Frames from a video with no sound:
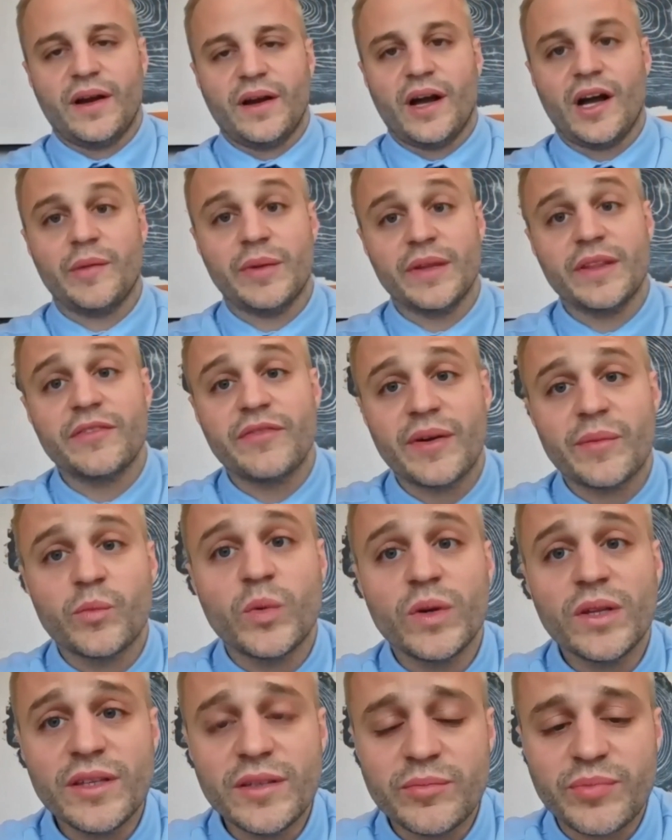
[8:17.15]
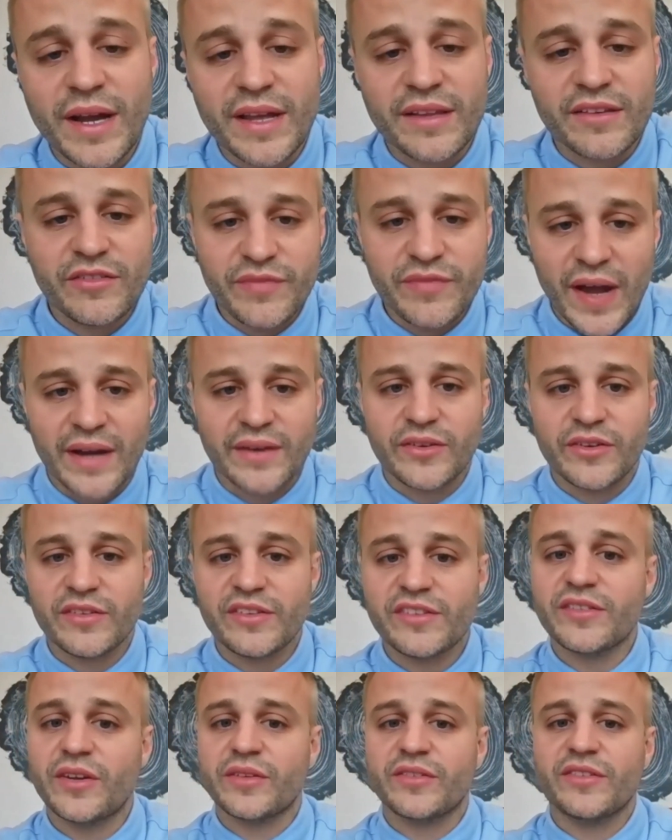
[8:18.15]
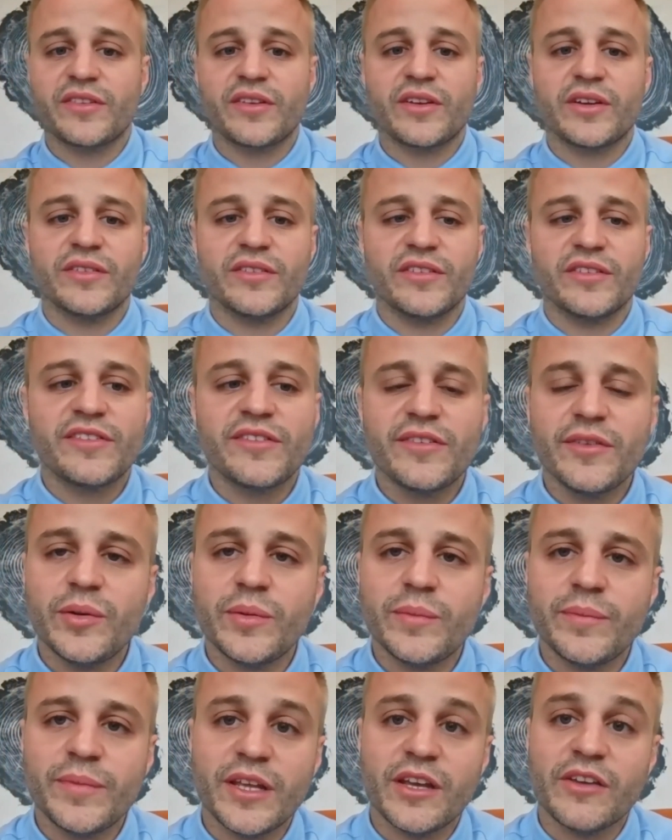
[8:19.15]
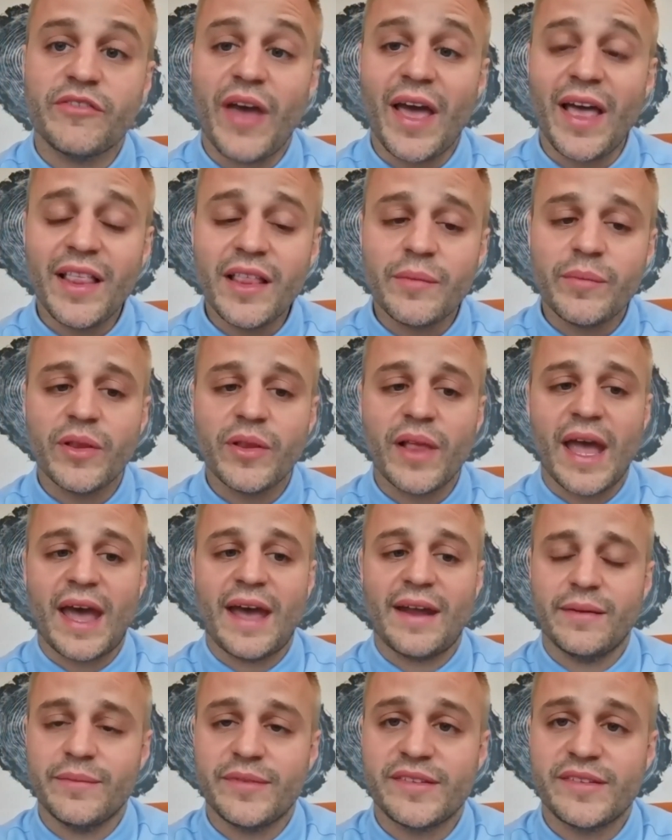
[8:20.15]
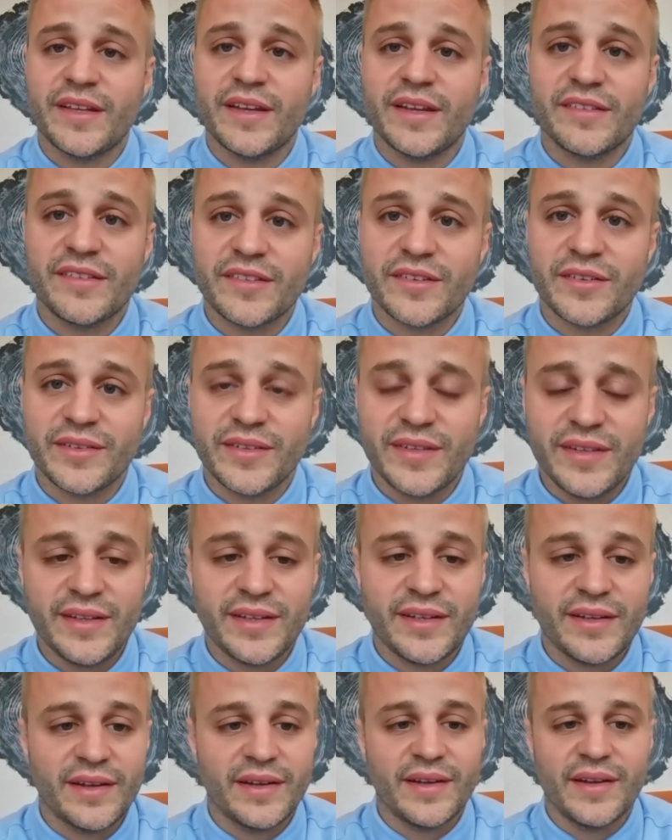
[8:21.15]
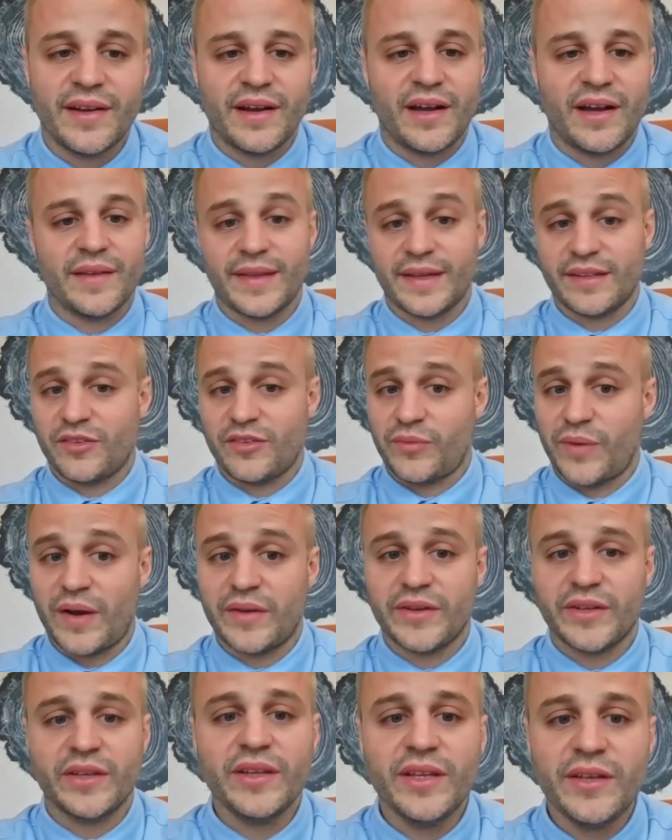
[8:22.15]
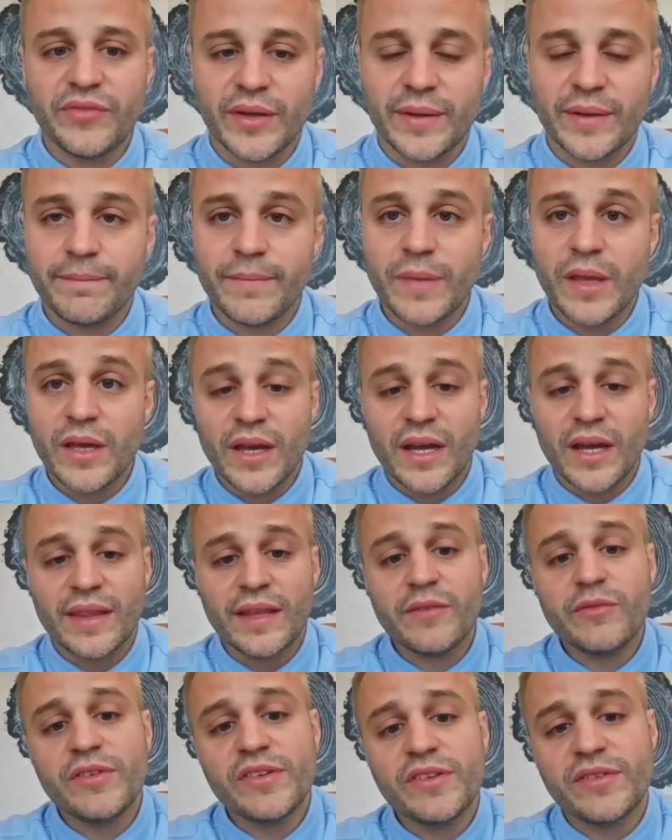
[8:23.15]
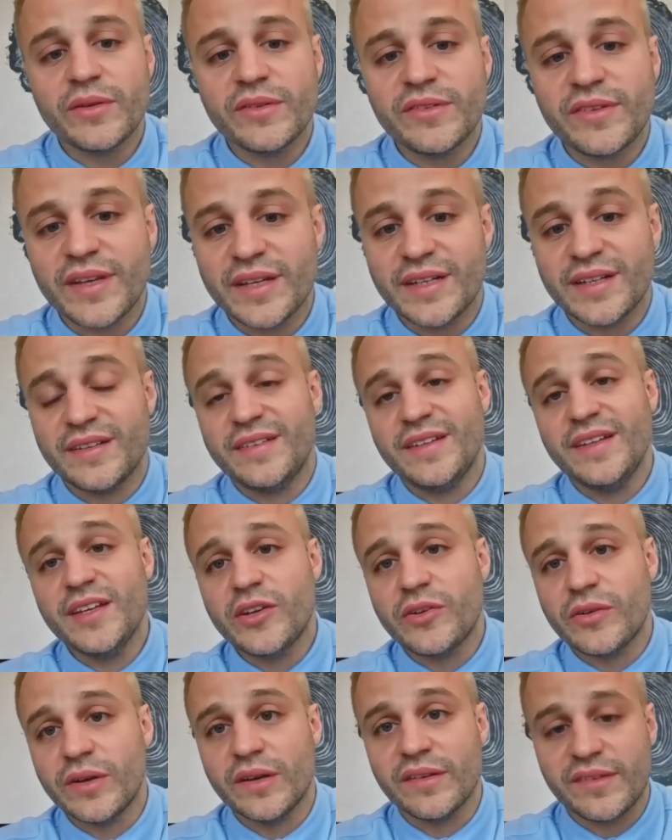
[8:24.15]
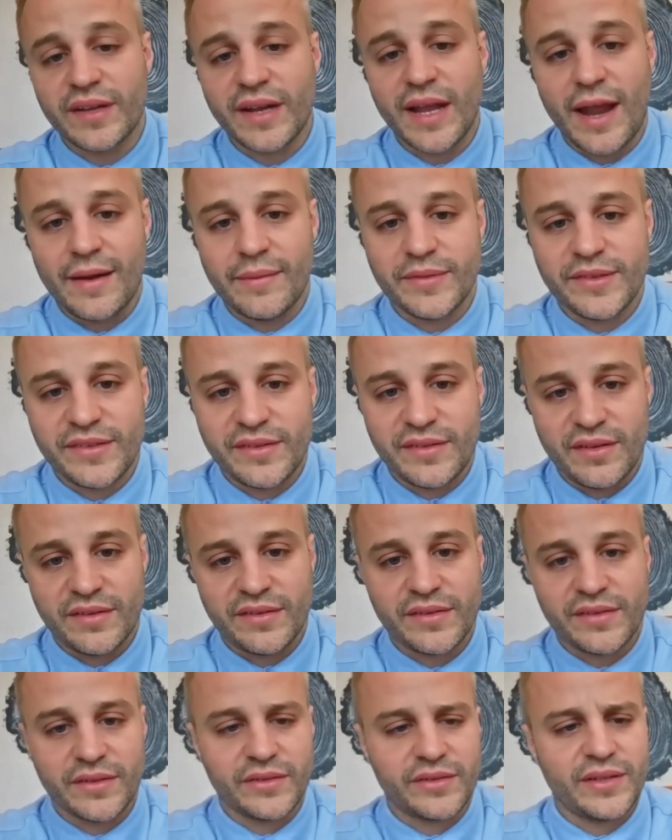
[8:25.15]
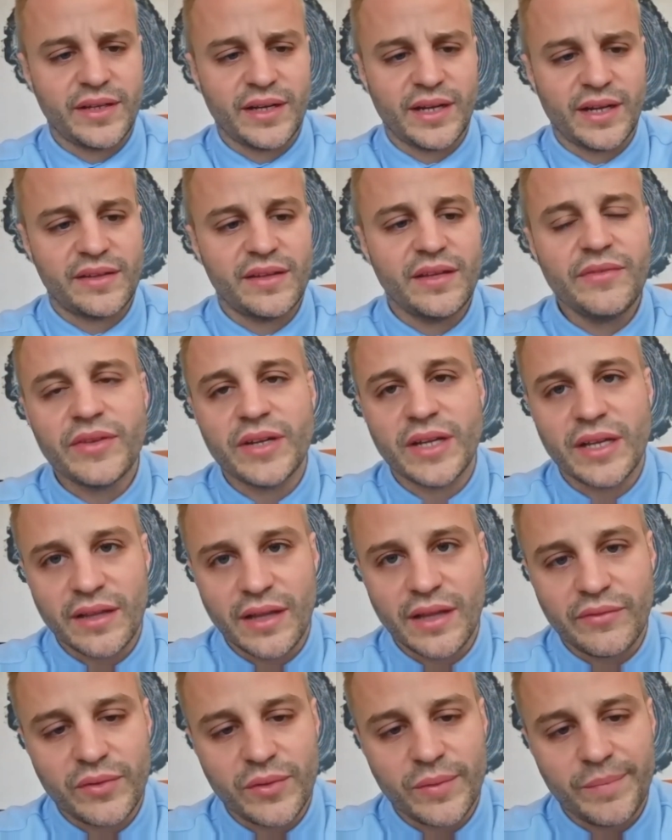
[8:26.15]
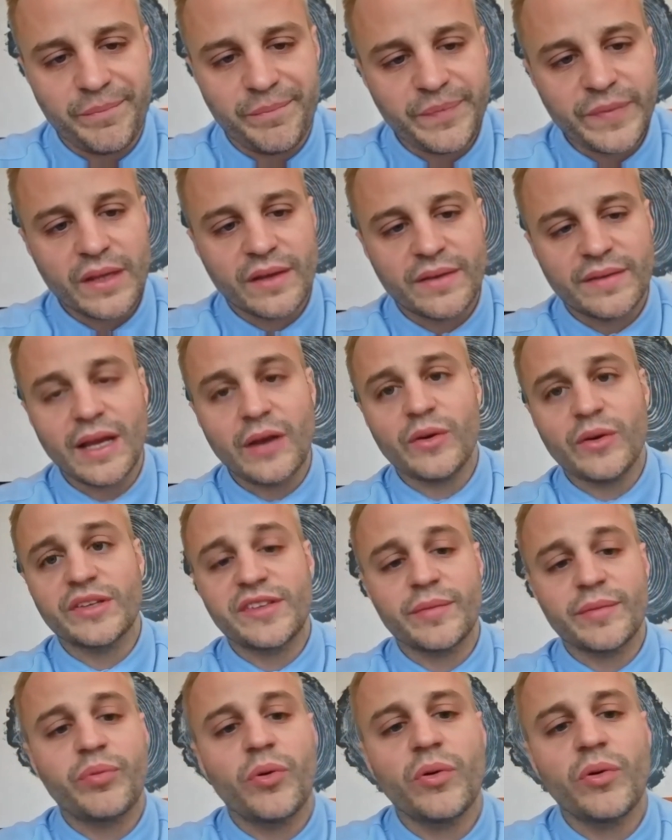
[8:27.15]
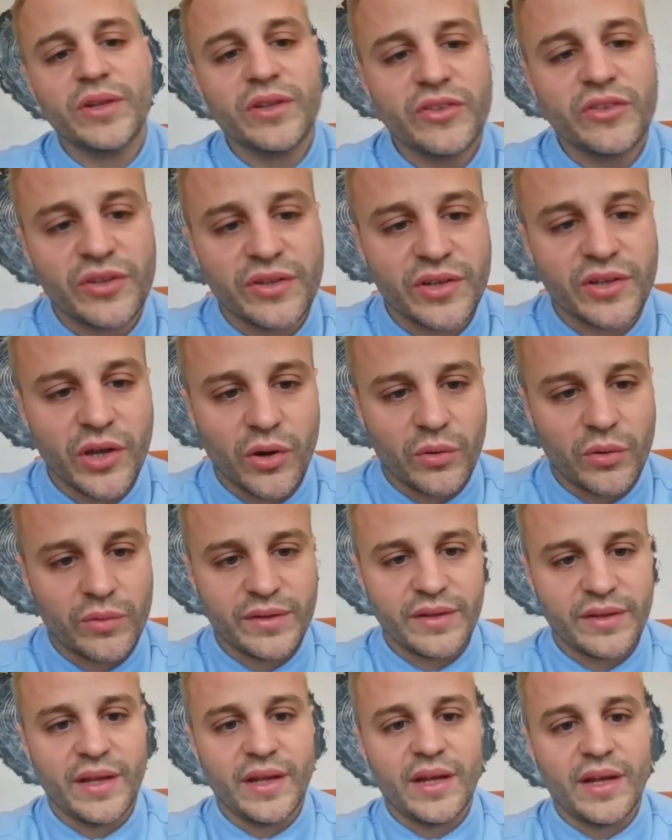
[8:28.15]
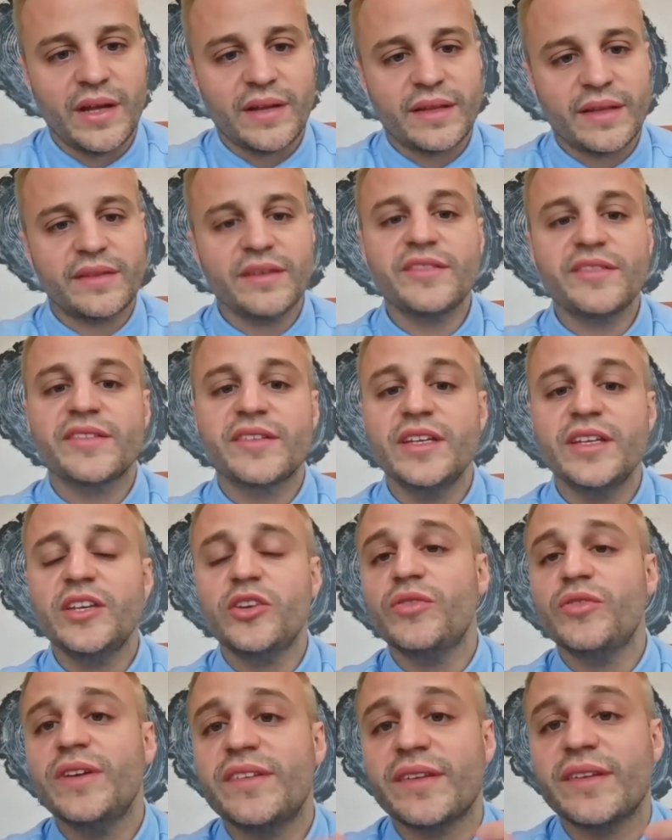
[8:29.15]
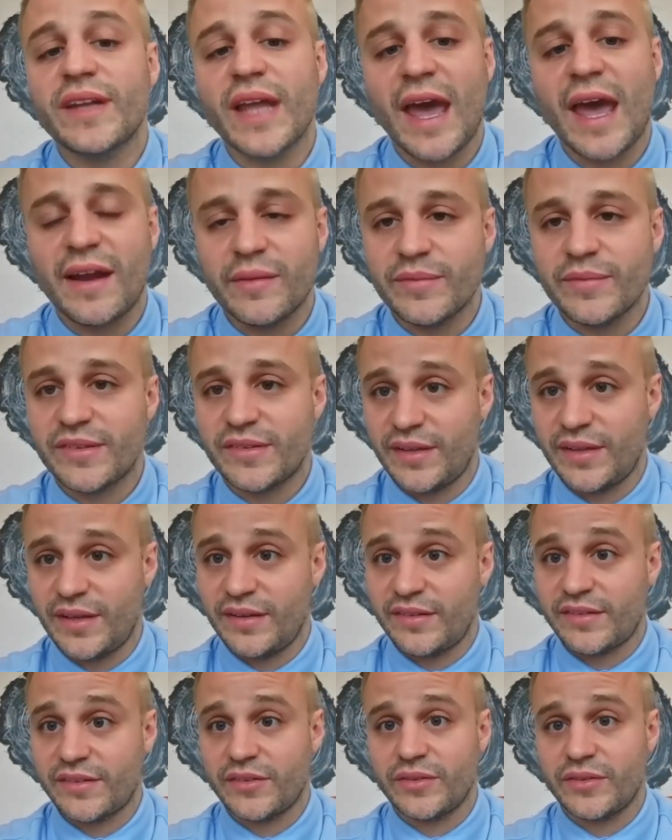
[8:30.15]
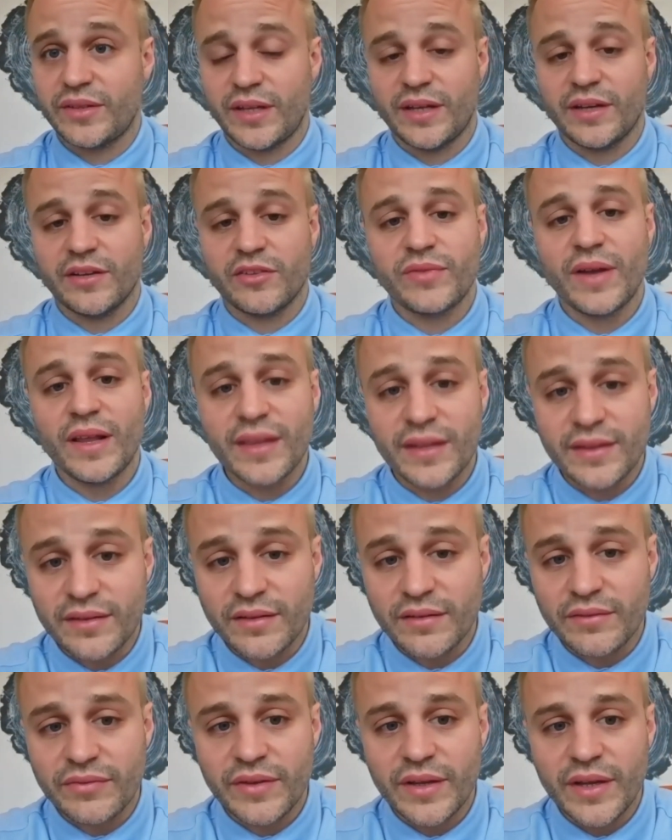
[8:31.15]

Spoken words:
And the von Willebrand's factor starts to consume the available Adams TS13 that's around to cleave it. And that results in a decrease in Adams TS13 activity level. Now, it's important to note that this decrease in Adams TS13 is relative.